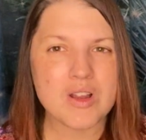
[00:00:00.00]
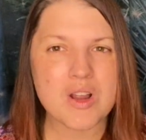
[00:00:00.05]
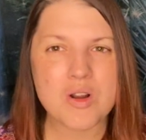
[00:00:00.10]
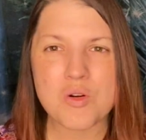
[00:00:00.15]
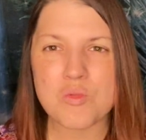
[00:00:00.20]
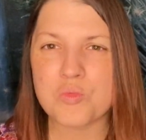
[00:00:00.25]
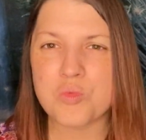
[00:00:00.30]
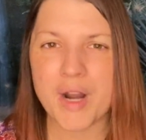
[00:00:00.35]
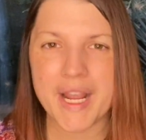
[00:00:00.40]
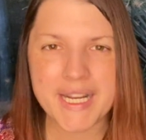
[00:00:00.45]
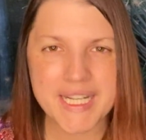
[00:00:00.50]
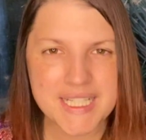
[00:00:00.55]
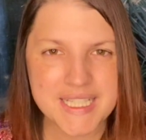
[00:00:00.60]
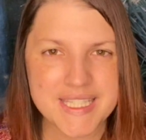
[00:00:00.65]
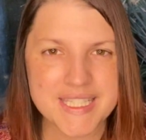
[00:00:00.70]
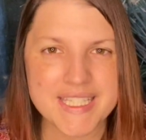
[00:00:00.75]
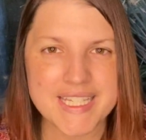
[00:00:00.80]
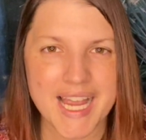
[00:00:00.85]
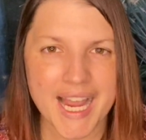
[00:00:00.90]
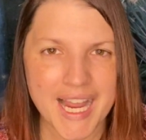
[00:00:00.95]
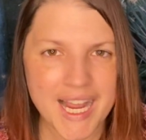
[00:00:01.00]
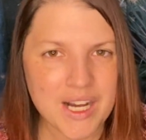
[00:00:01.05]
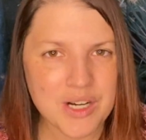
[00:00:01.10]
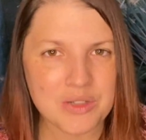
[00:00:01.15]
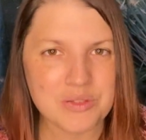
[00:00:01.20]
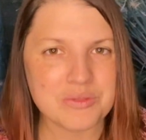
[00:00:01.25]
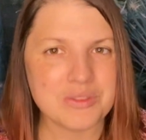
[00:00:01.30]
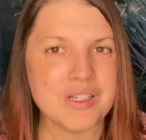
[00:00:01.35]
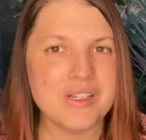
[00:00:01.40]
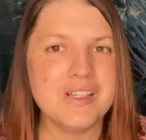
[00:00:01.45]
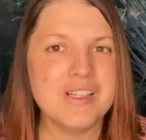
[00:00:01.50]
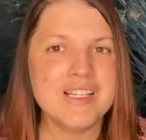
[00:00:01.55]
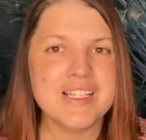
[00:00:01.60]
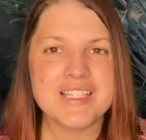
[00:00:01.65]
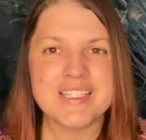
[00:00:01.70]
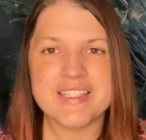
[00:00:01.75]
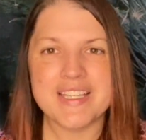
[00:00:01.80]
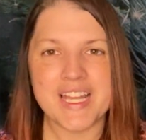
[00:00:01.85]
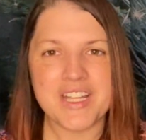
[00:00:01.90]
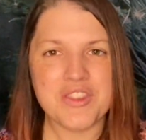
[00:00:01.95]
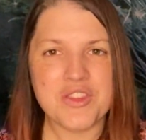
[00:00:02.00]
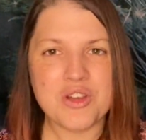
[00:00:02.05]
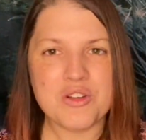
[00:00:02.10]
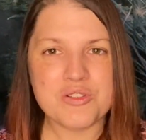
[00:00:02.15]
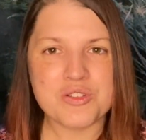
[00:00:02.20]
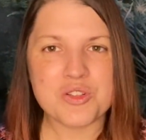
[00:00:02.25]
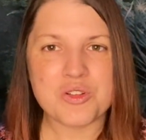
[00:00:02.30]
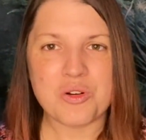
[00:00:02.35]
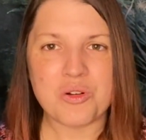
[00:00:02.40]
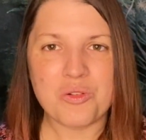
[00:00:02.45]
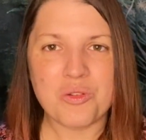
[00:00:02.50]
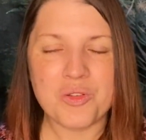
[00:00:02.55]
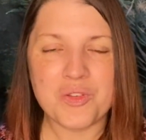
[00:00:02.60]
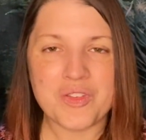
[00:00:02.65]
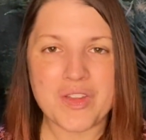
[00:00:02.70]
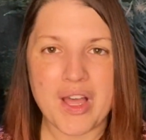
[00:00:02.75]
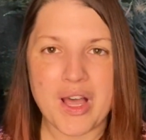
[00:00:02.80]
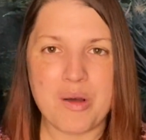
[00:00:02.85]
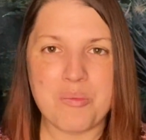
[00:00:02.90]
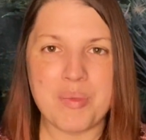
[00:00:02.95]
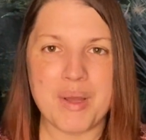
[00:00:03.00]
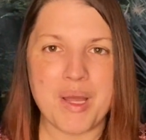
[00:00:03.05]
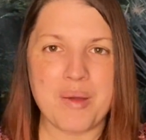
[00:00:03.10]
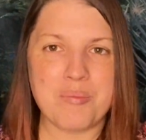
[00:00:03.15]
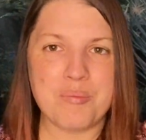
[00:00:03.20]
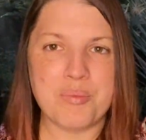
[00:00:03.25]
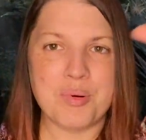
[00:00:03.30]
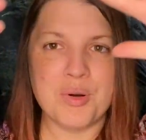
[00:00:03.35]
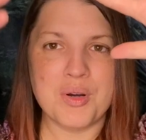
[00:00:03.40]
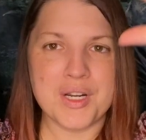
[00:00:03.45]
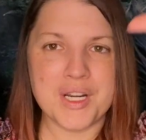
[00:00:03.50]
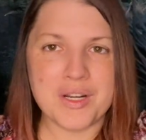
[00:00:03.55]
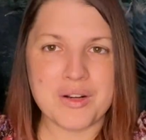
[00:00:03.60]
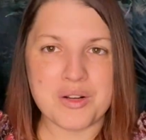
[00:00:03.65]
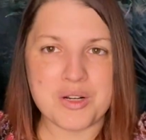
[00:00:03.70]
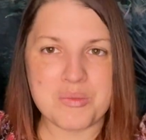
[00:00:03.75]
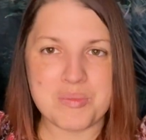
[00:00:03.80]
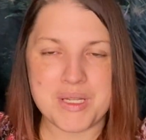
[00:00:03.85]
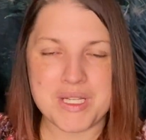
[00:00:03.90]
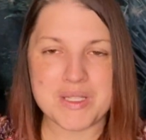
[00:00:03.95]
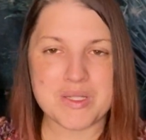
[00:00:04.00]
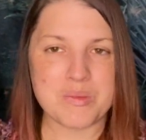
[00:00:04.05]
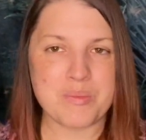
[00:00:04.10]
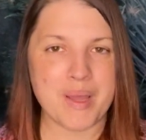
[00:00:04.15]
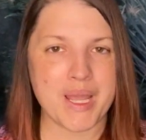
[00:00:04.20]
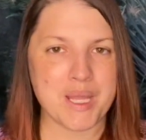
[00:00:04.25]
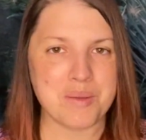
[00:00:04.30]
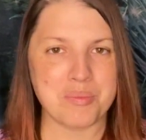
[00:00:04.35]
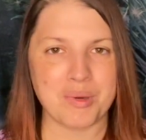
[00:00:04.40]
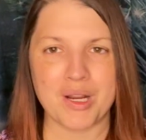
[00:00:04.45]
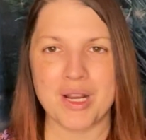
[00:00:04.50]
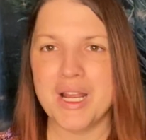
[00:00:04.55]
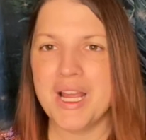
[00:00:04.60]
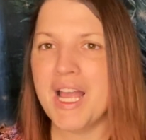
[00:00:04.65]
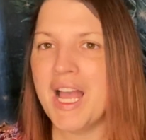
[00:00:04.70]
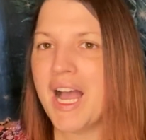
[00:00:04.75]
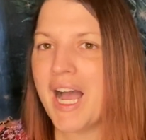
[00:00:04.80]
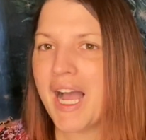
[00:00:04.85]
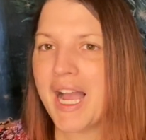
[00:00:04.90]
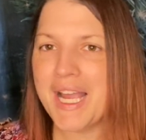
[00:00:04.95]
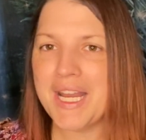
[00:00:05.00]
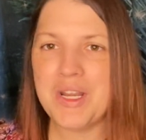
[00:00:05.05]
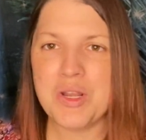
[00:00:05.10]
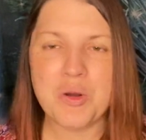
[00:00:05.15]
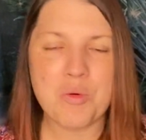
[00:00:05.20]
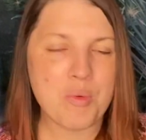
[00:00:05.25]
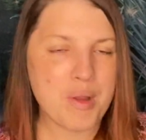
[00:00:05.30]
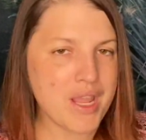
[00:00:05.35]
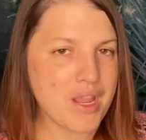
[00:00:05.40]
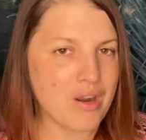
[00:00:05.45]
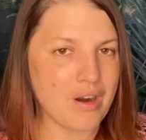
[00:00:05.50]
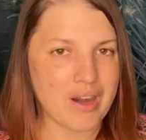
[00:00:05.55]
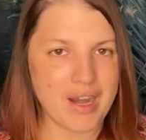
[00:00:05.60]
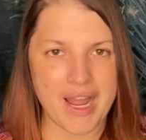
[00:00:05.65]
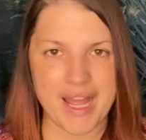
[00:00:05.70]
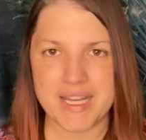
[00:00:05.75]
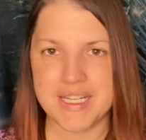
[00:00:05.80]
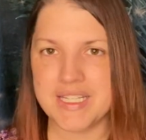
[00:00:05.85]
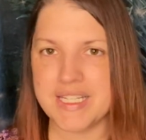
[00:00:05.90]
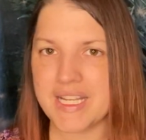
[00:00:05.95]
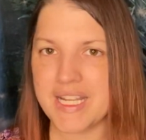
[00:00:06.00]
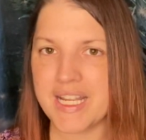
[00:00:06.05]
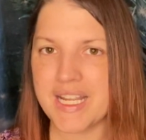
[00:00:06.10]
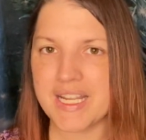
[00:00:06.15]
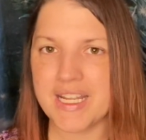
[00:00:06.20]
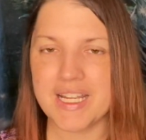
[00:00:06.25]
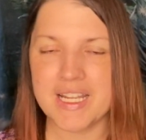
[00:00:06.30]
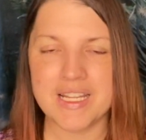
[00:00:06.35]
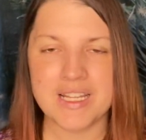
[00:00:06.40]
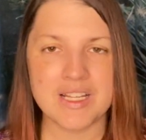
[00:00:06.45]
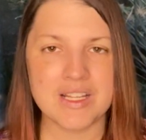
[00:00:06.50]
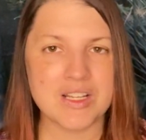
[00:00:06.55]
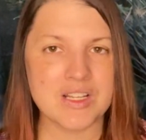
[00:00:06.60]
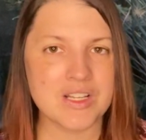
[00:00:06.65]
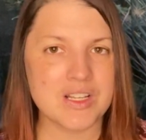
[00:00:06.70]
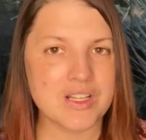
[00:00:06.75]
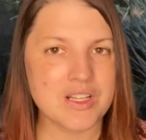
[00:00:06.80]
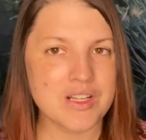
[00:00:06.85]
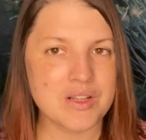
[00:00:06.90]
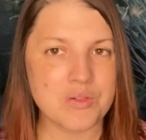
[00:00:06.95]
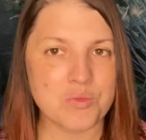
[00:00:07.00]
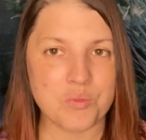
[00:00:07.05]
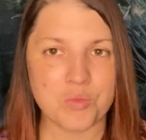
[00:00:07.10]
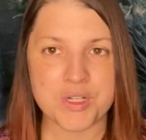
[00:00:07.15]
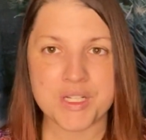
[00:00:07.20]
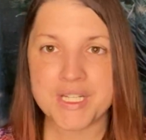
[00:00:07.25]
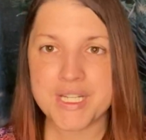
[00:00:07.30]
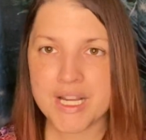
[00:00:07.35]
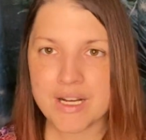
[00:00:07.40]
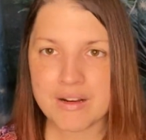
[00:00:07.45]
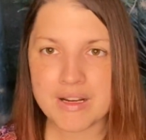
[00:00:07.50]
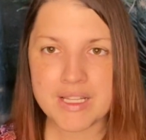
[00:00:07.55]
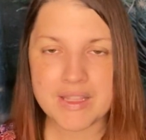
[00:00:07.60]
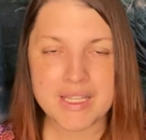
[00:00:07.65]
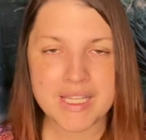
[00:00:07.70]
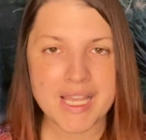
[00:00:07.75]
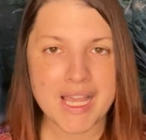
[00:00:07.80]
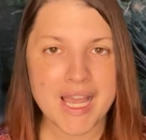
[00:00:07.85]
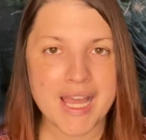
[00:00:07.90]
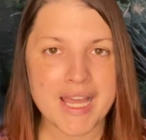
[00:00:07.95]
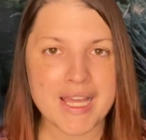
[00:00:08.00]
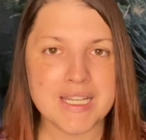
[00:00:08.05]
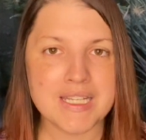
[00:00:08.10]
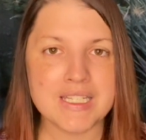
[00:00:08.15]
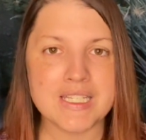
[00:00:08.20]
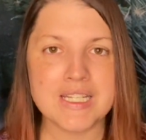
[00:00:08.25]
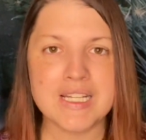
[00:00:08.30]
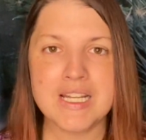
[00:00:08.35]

write it down. Set those goals up and put it on a piece of paper. I know we're nearing the end